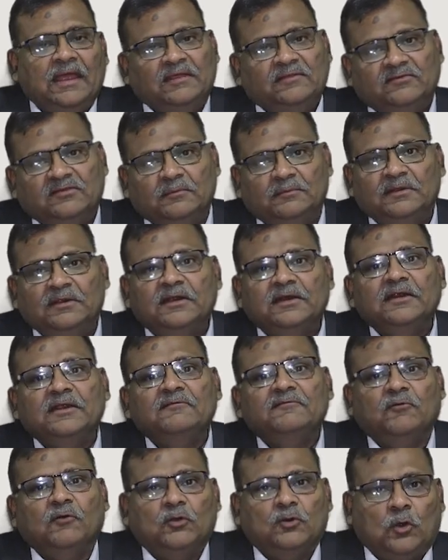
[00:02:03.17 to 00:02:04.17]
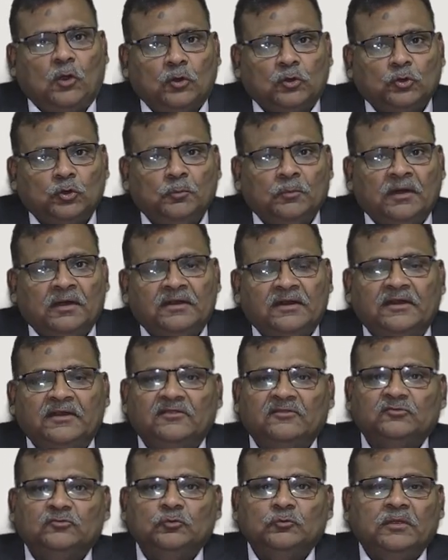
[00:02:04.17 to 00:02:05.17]
and similarly for October, it
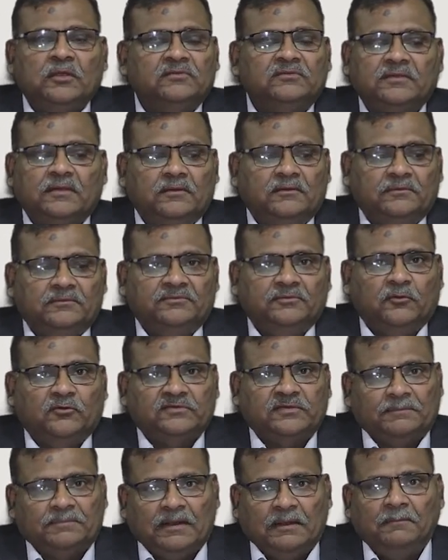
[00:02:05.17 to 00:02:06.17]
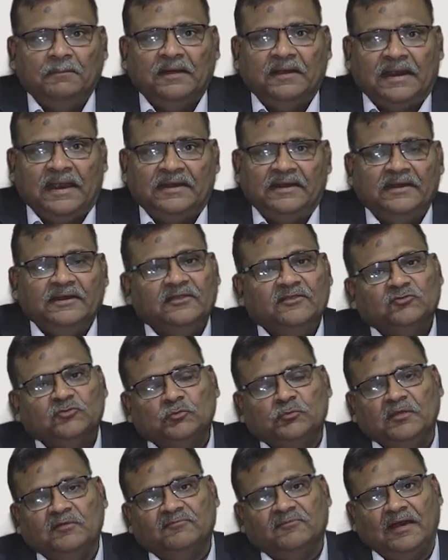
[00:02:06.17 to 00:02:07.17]
is to so September end, it is to
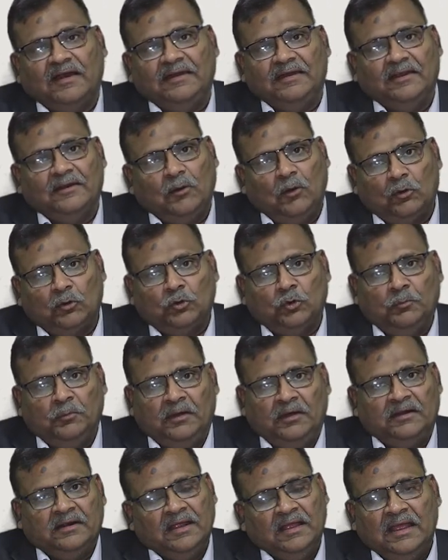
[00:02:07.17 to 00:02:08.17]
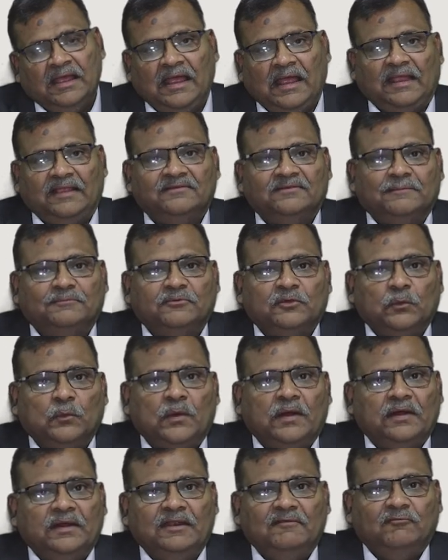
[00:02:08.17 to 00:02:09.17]
be filed in October, and
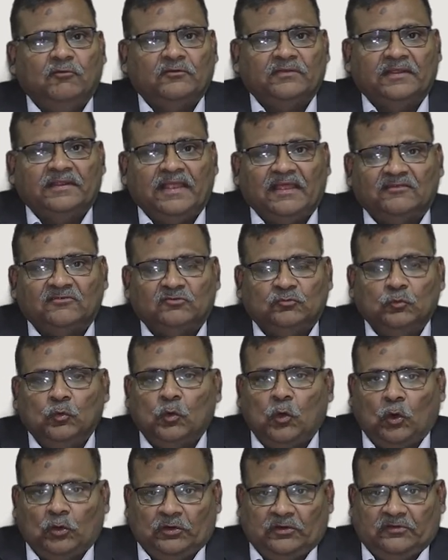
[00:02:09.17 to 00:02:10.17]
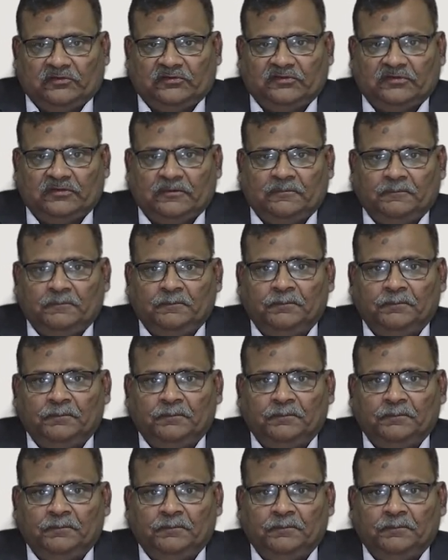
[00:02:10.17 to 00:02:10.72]
subsequently for the next 2 quarters.